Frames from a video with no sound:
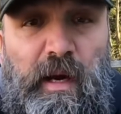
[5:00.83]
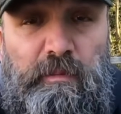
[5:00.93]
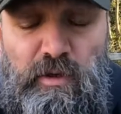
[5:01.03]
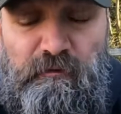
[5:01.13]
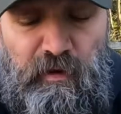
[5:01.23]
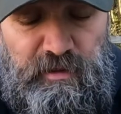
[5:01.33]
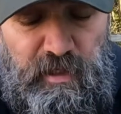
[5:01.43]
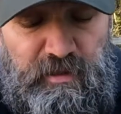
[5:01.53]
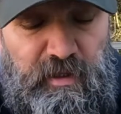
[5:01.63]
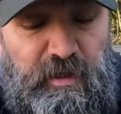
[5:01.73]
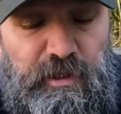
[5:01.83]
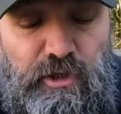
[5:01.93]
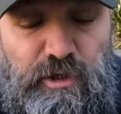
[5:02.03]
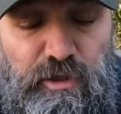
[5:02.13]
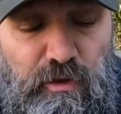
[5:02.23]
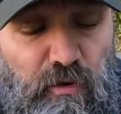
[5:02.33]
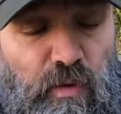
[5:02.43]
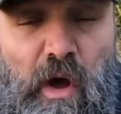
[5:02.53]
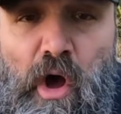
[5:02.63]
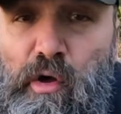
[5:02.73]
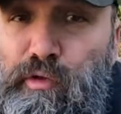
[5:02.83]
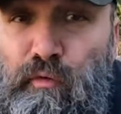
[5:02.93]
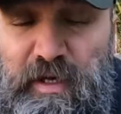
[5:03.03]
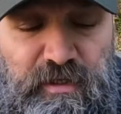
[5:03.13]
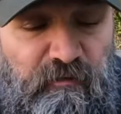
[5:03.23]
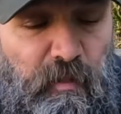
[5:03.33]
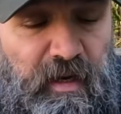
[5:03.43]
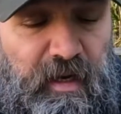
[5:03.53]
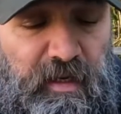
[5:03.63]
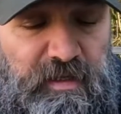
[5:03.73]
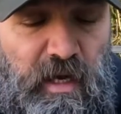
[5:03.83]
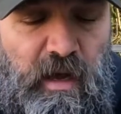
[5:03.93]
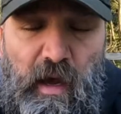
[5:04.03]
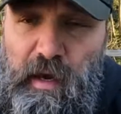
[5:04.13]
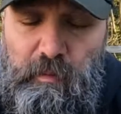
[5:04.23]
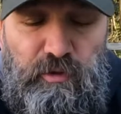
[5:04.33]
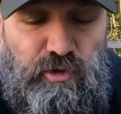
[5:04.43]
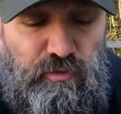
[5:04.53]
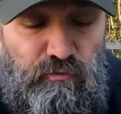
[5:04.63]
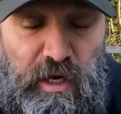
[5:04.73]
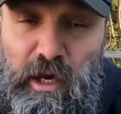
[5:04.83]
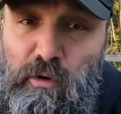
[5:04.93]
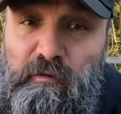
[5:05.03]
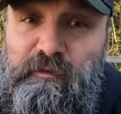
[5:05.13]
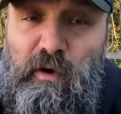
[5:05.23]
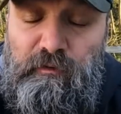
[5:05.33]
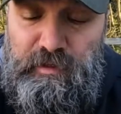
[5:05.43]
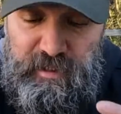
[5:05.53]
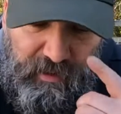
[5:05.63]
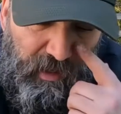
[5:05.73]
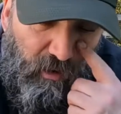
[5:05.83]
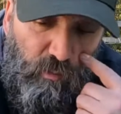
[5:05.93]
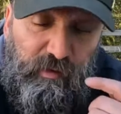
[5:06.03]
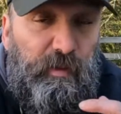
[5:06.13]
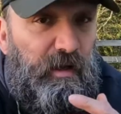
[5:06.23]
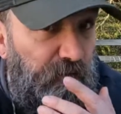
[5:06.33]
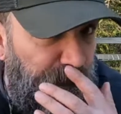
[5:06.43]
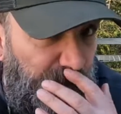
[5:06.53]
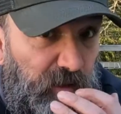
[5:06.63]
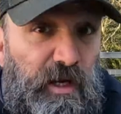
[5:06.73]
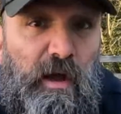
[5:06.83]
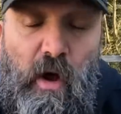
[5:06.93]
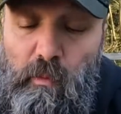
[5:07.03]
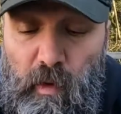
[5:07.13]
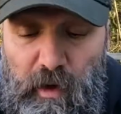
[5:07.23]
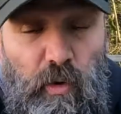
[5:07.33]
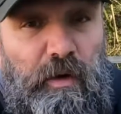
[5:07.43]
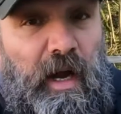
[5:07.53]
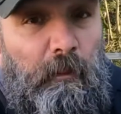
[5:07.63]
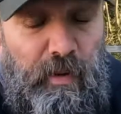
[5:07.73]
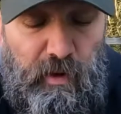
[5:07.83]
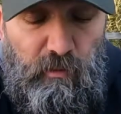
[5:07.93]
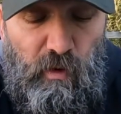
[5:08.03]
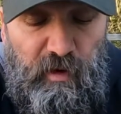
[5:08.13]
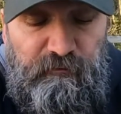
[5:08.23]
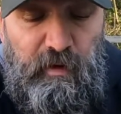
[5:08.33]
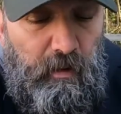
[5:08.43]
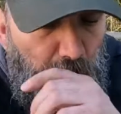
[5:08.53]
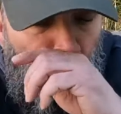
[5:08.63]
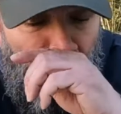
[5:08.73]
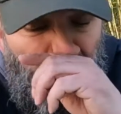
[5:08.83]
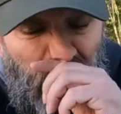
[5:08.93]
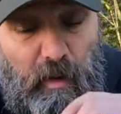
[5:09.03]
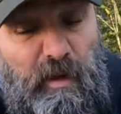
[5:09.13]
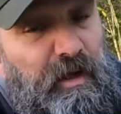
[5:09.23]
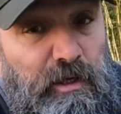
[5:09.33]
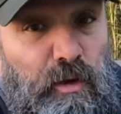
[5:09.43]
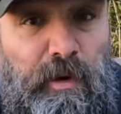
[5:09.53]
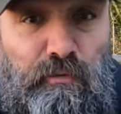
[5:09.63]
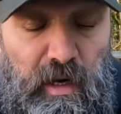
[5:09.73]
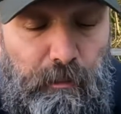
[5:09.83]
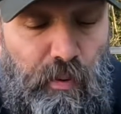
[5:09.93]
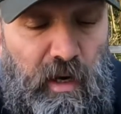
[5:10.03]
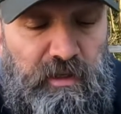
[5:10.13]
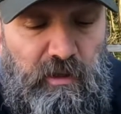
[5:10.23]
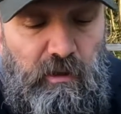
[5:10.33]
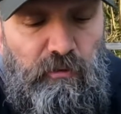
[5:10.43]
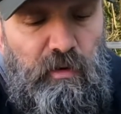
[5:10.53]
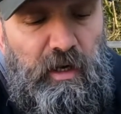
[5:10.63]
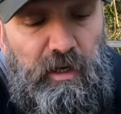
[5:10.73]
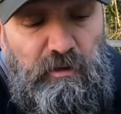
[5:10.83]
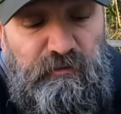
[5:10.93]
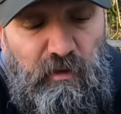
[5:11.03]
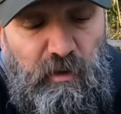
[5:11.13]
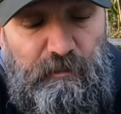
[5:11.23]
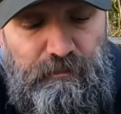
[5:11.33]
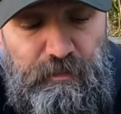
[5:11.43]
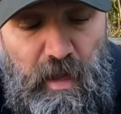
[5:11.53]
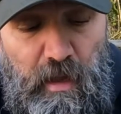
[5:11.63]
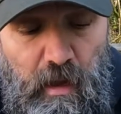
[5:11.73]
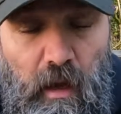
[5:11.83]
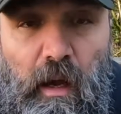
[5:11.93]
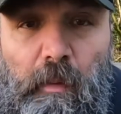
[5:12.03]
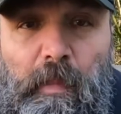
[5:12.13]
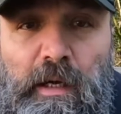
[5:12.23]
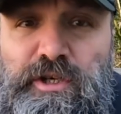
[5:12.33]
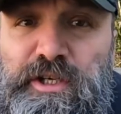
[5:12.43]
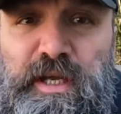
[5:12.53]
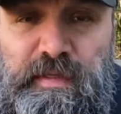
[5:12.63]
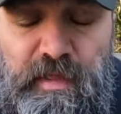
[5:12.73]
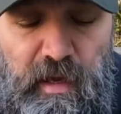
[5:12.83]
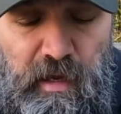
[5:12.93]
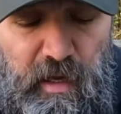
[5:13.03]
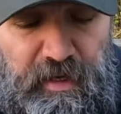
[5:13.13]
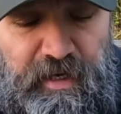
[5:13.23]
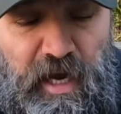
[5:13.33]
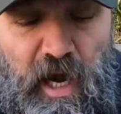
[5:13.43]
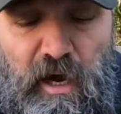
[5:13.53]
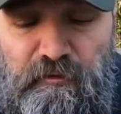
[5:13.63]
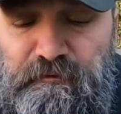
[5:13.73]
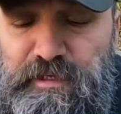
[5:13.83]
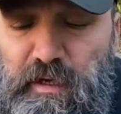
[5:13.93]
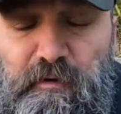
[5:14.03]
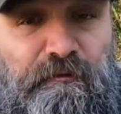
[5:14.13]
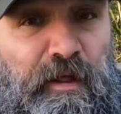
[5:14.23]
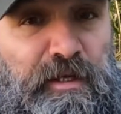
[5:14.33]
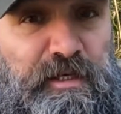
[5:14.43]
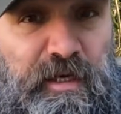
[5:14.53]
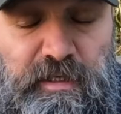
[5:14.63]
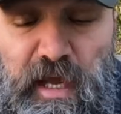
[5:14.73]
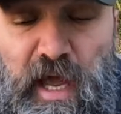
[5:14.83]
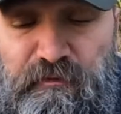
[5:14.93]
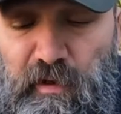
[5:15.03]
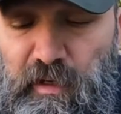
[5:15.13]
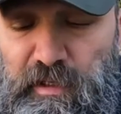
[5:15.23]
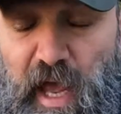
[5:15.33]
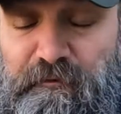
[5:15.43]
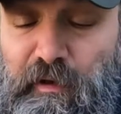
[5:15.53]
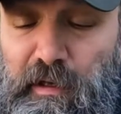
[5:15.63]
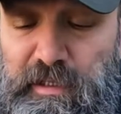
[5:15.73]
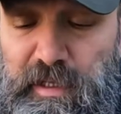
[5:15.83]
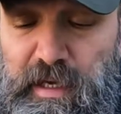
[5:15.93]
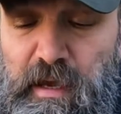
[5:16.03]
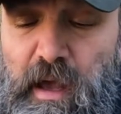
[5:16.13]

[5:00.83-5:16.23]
an absolute fantastic addition to the rest of my kit, and I'm really looking forward to taking it out with me in the field when I go camping and what have you. I think it's going to be really practical and really useful. As you've seen there, it carved feather sticks effortlessly.